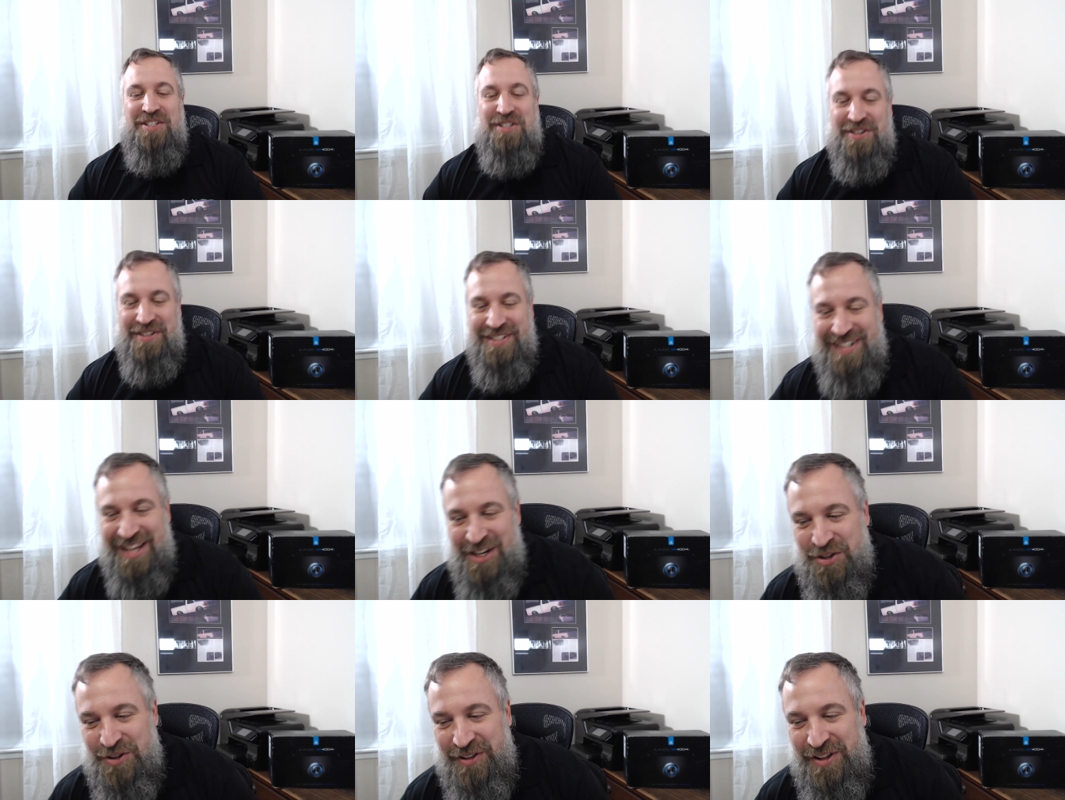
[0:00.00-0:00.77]
a
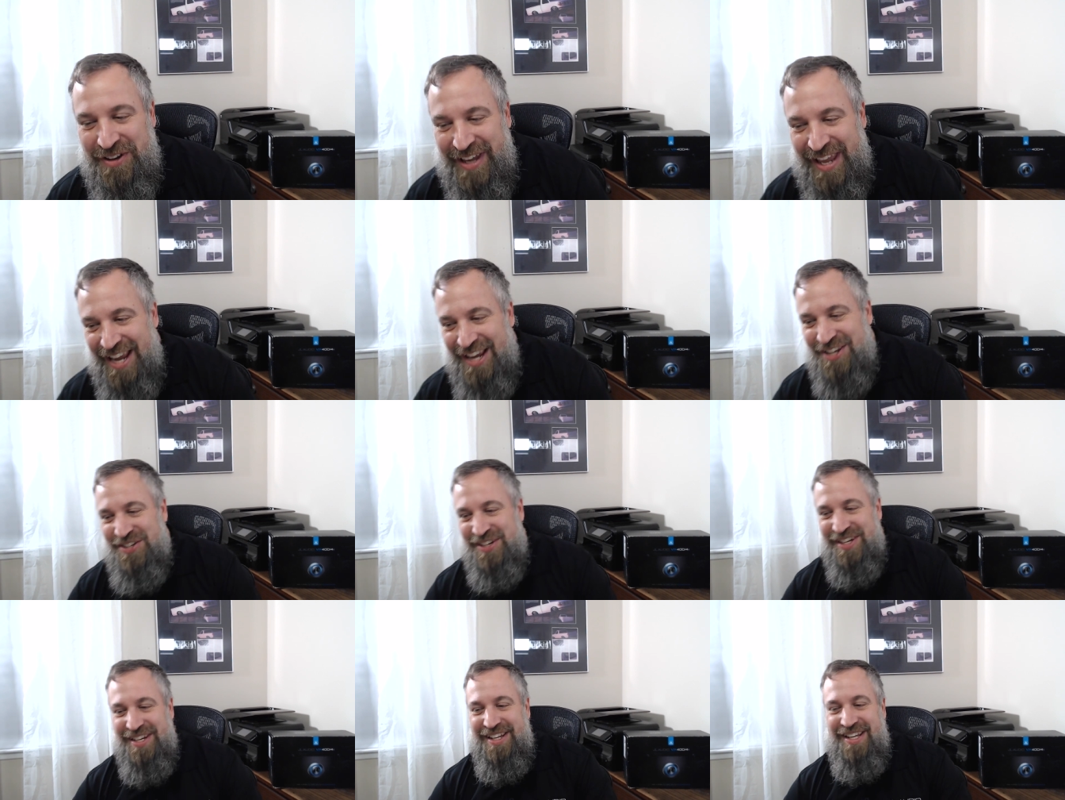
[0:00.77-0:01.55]
central
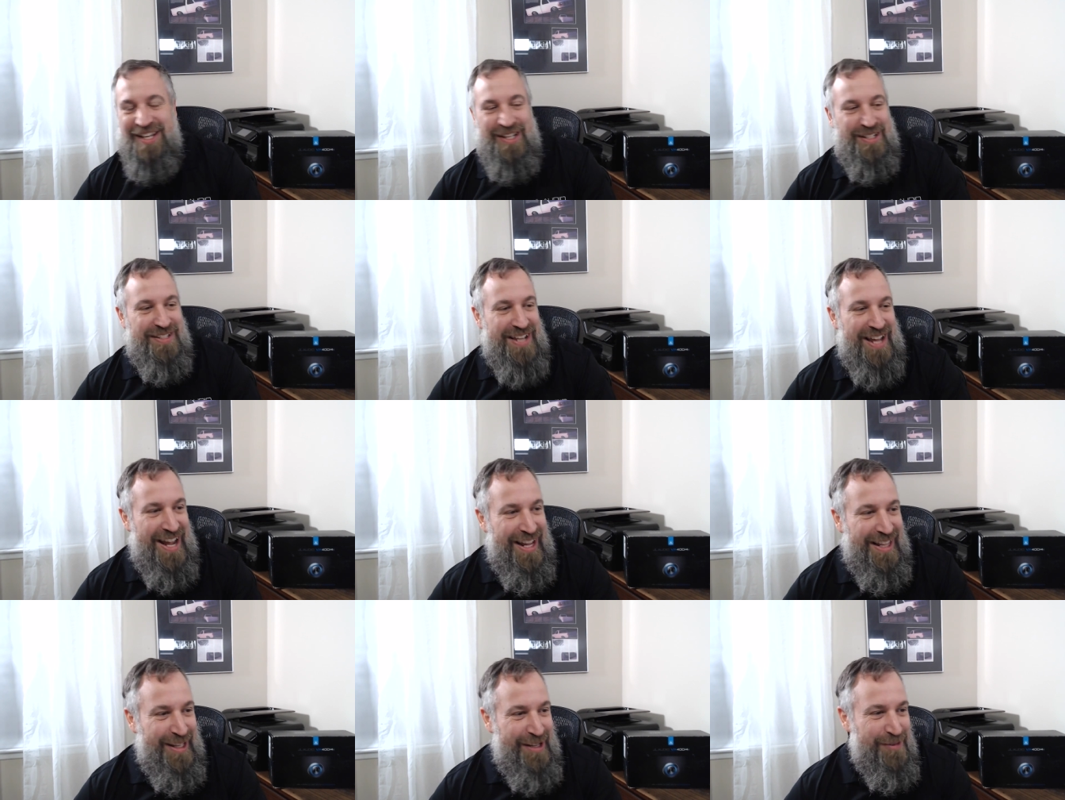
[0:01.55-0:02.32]
location is
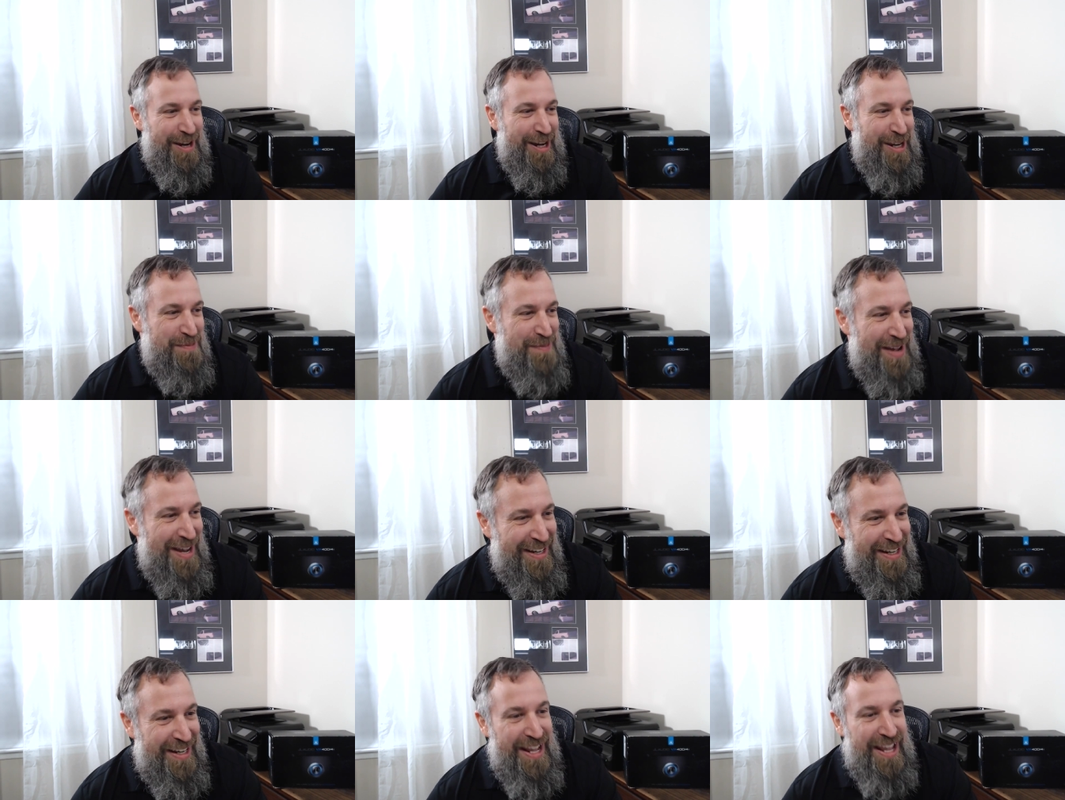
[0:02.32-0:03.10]
highly
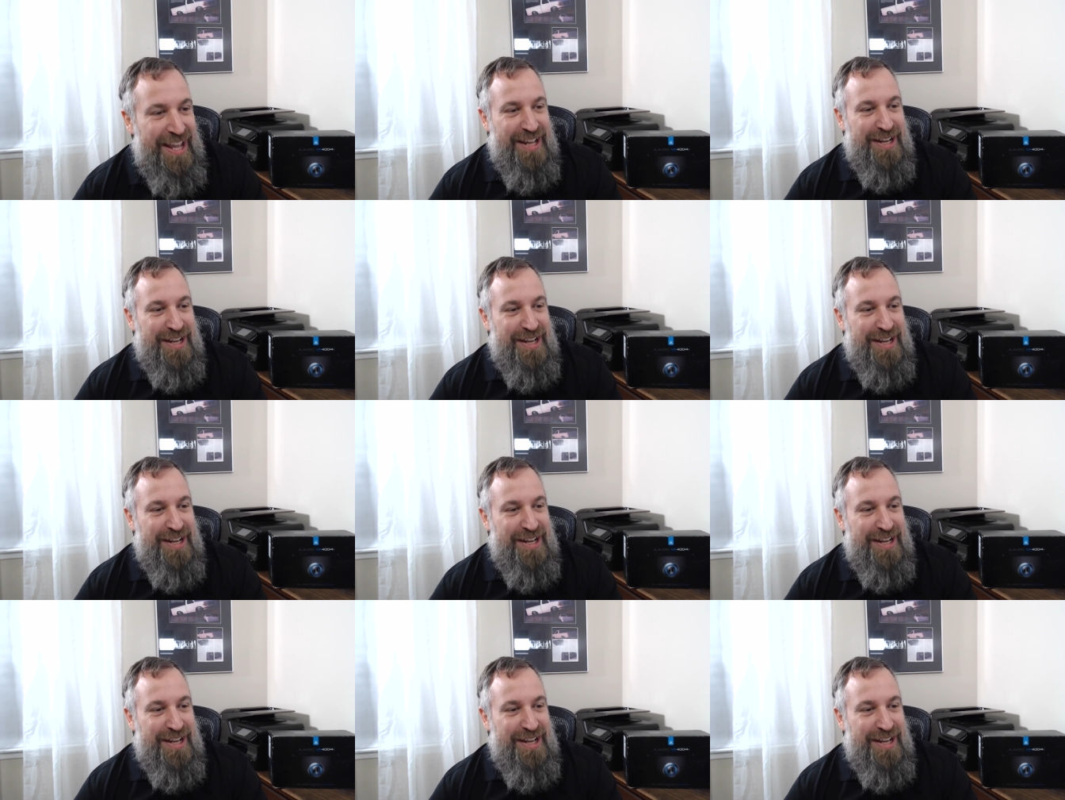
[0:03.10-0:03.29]
recommended.